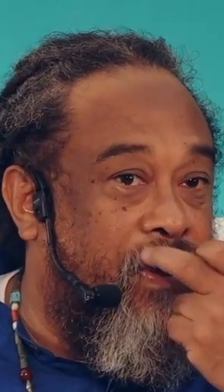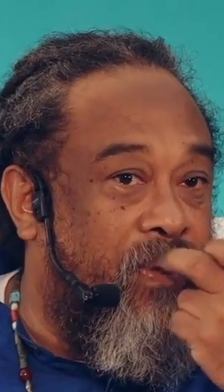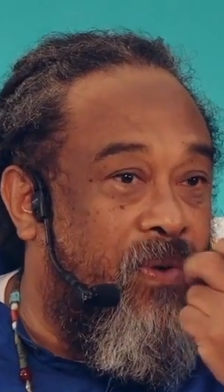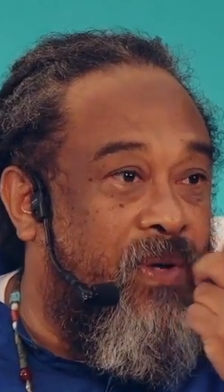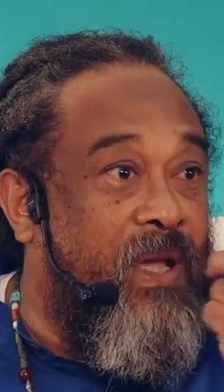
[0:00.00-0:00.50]

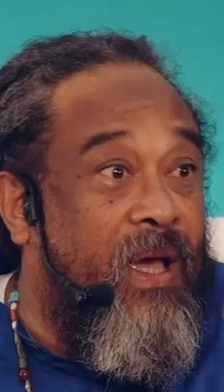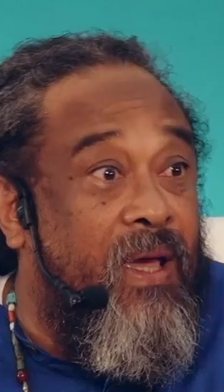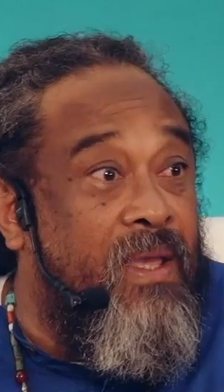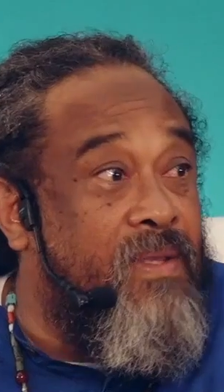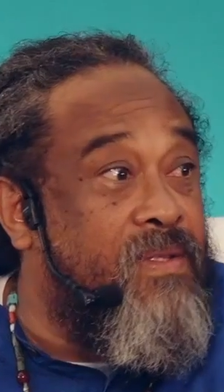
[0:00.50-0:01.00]
Or the
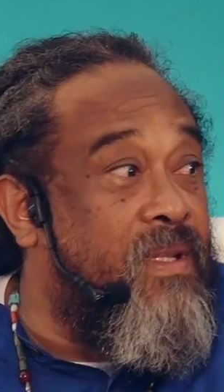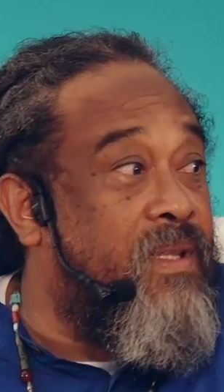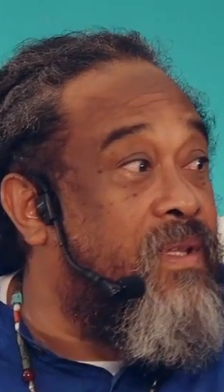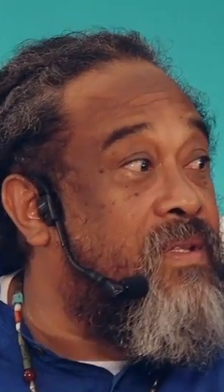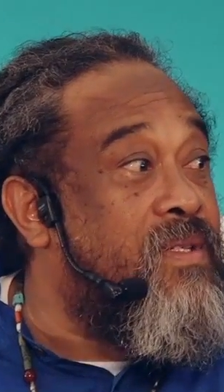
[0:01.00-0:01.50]
eyes
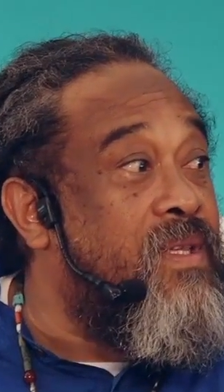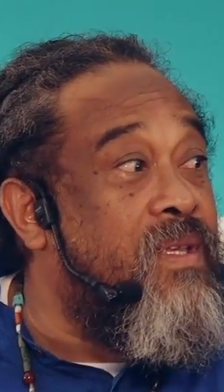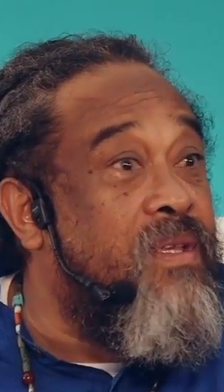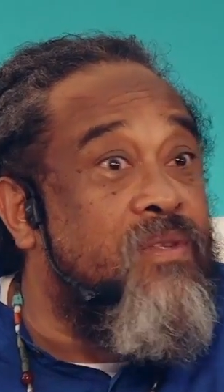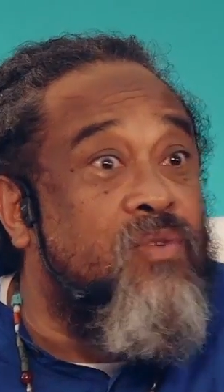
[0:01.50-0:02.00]
that can
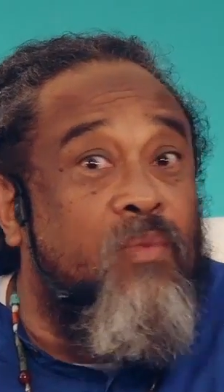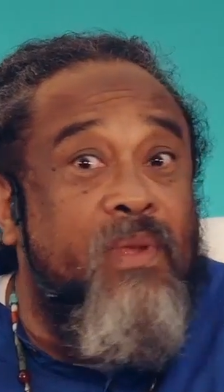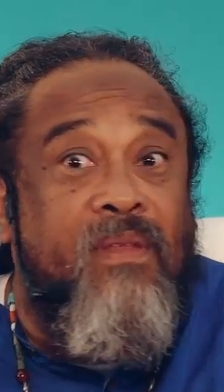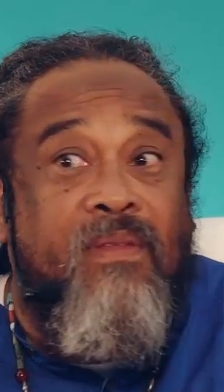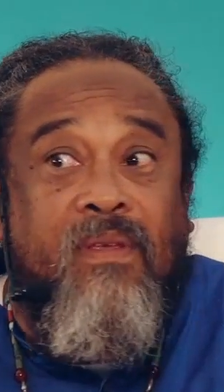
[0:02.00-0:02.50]
see so
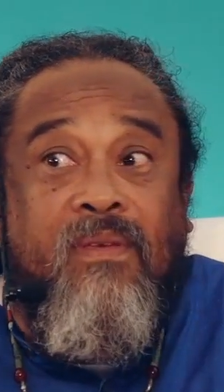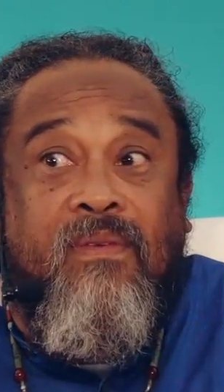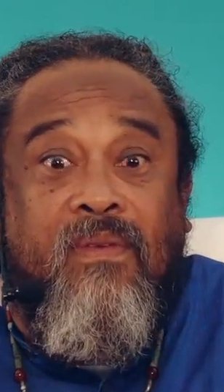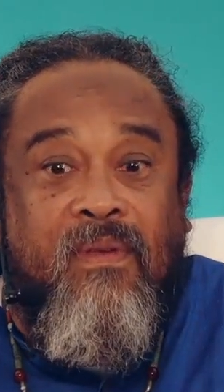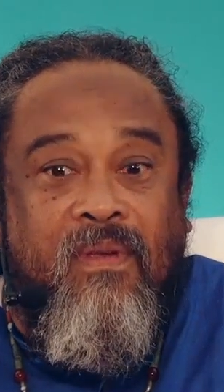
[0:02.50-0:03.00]
many
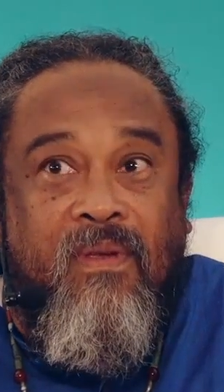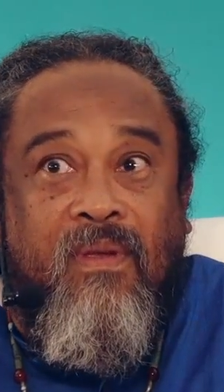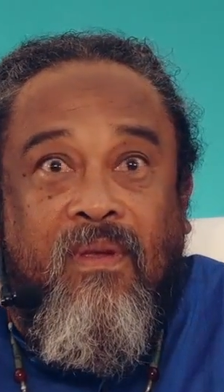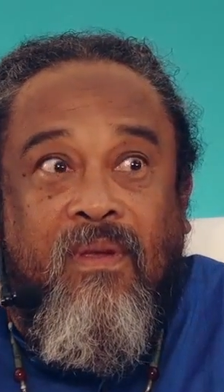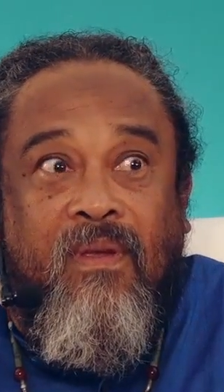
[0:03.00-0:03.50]
things,
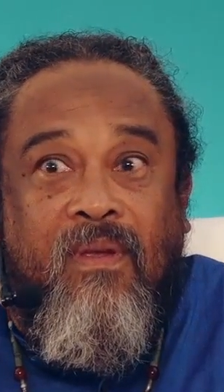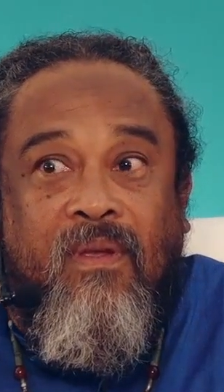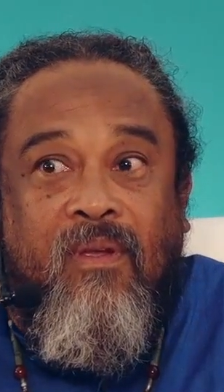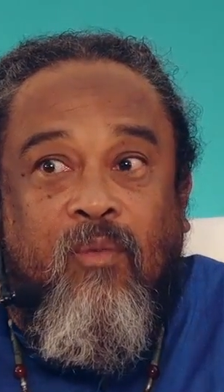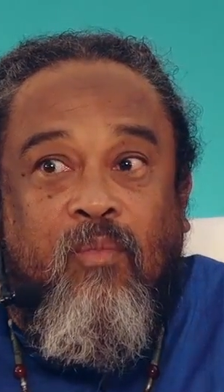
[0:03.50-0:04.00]

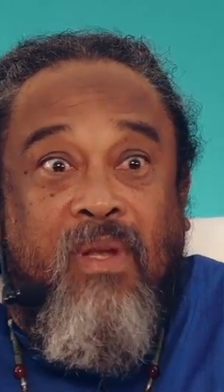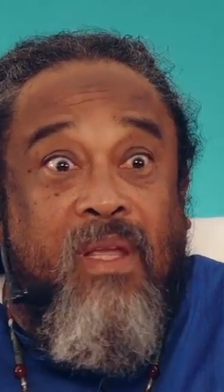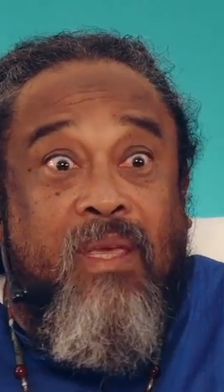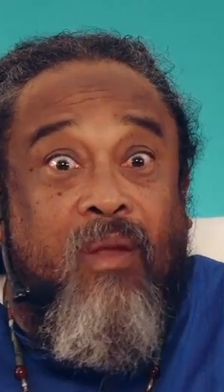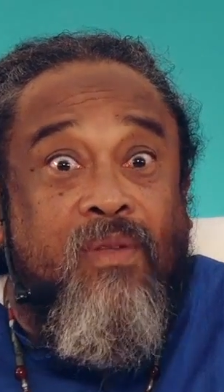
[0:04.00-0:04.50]
but
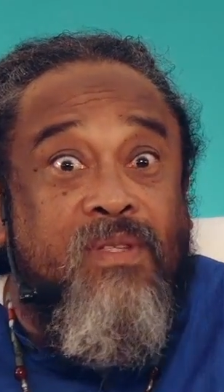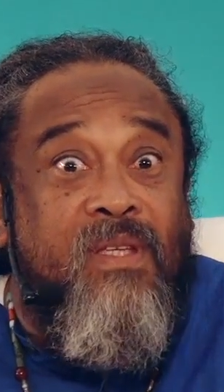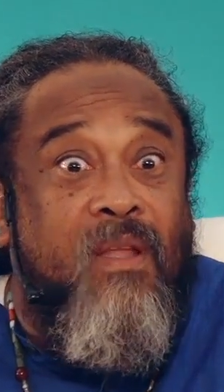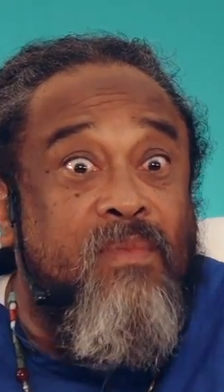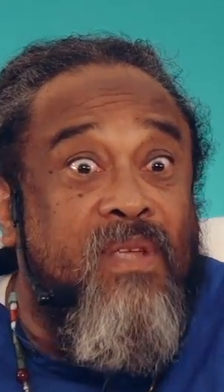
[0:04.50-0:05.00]
they cannot
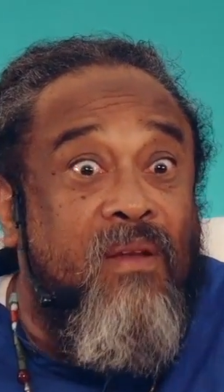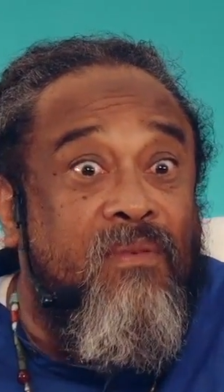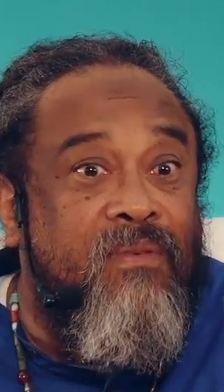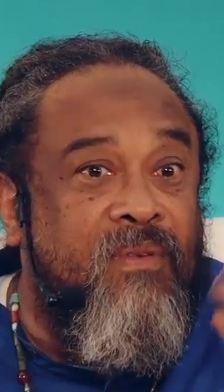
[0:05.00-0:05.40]
see themselves.